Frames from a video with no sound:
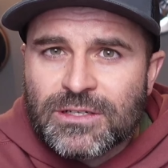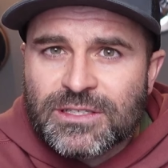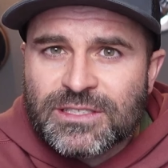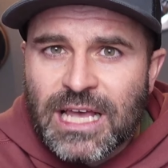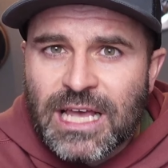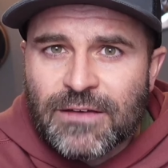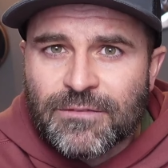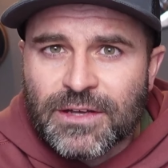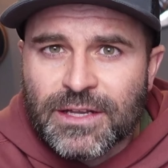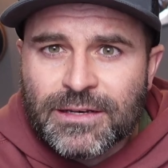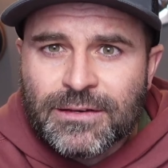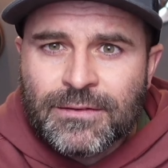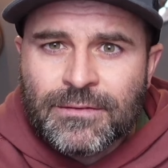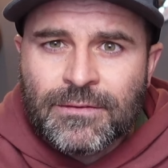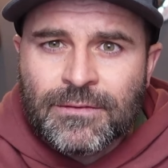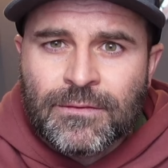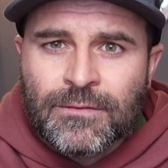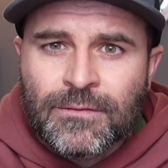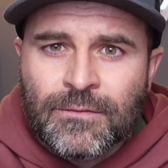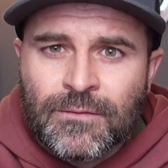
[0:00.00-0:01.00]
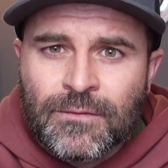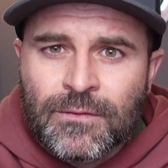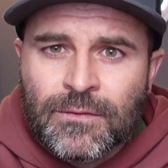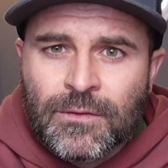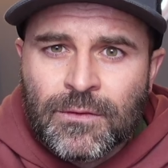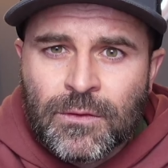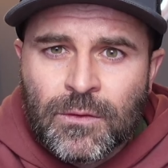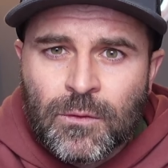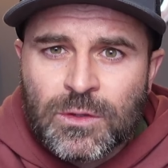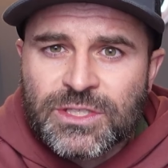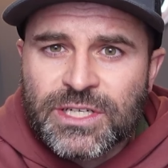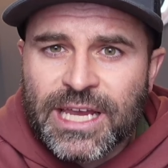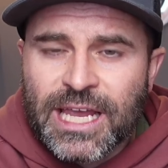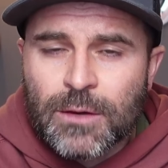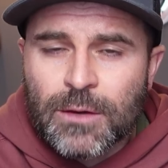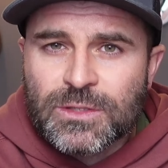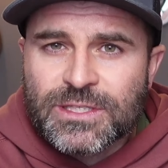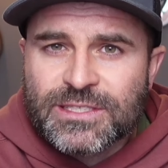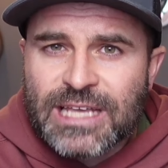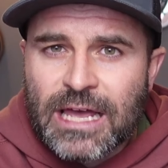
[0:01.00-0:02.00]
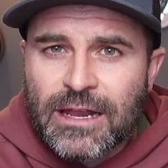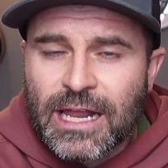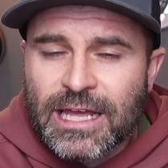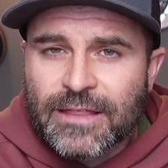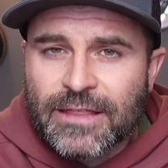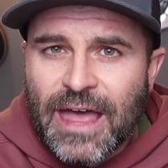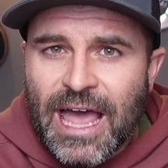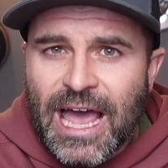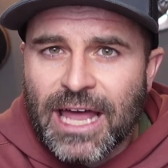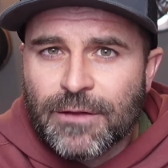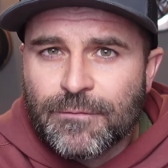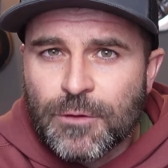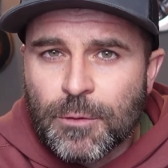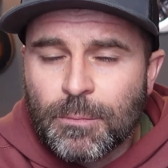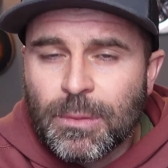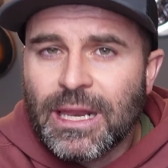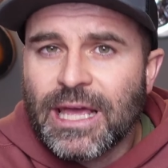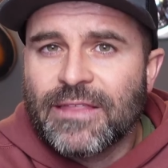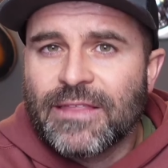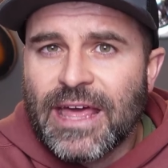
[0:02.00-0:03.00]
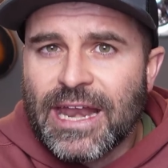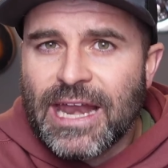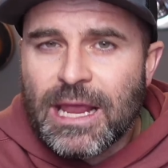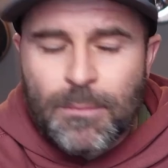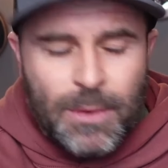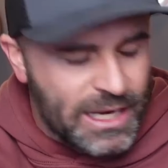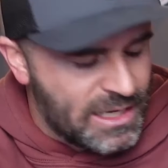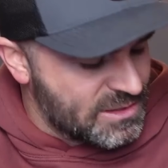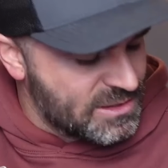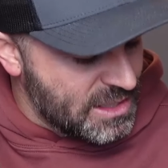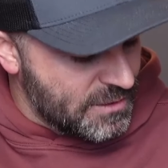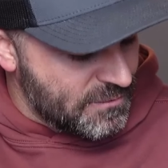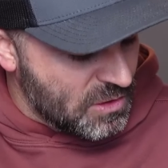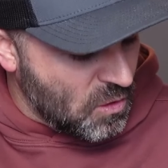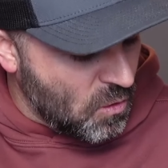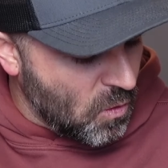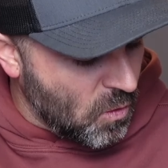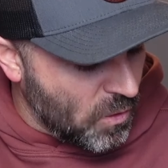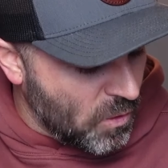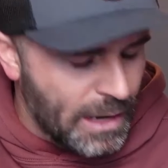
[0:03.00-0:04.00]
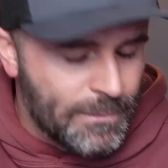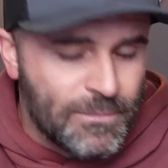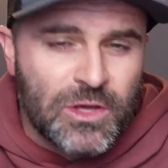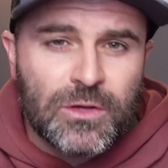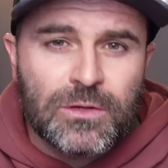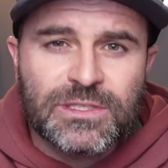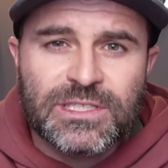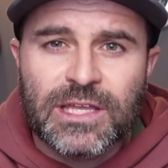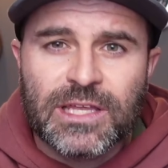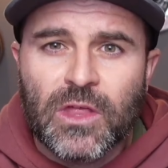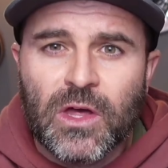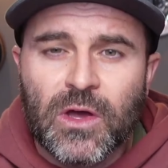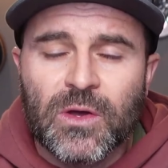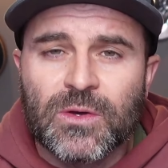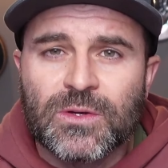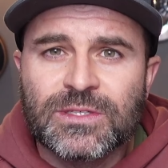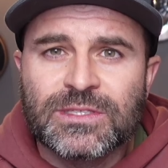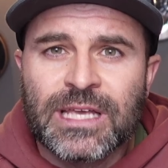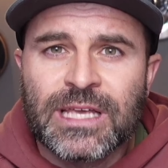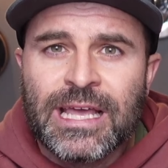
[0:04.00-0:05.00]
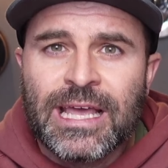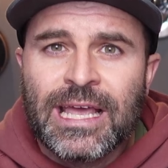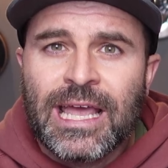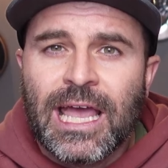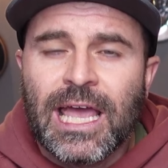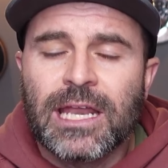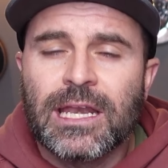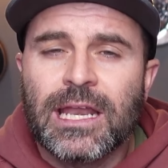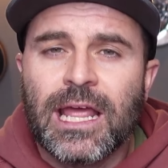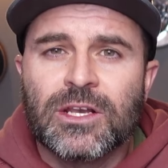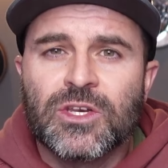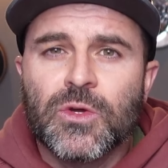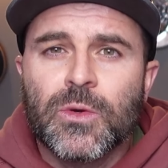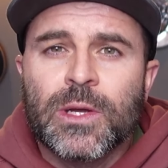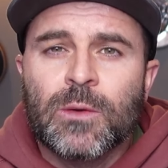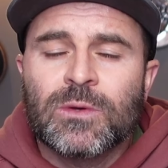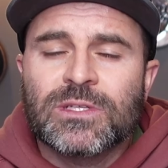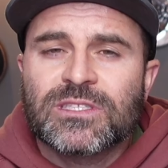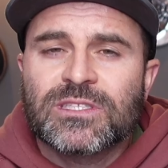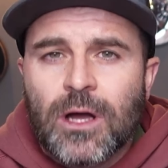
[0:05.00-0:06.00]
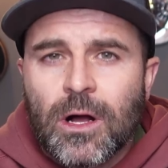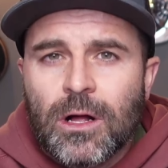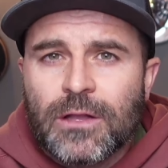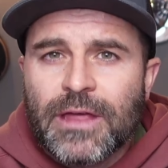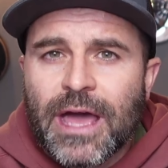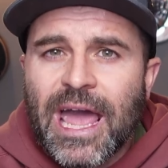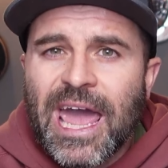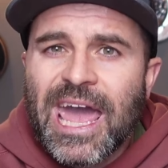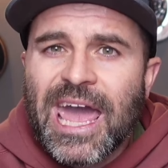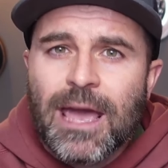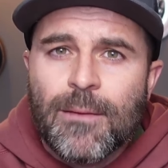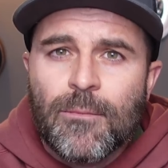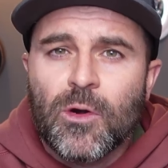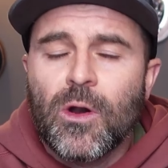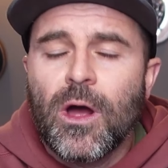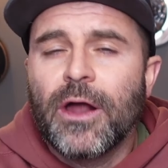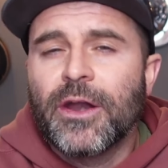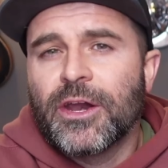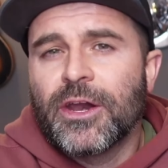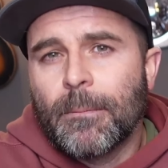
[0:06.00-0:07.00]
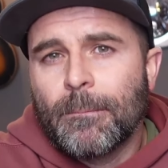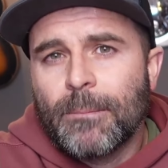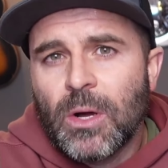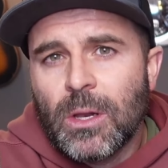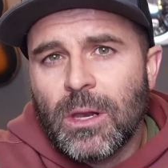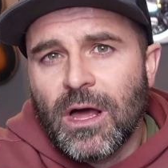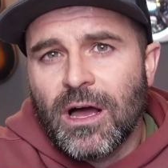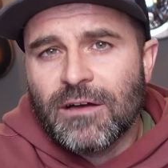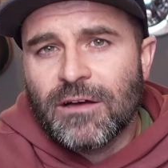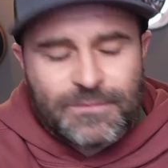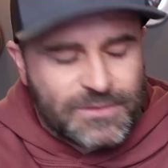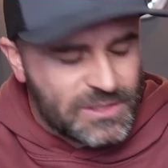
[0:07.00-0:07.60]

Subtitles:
7, which again would sound like that if you played that A minor 7 chord. I'm using those and doing what's called a hammer-on and a pull-off.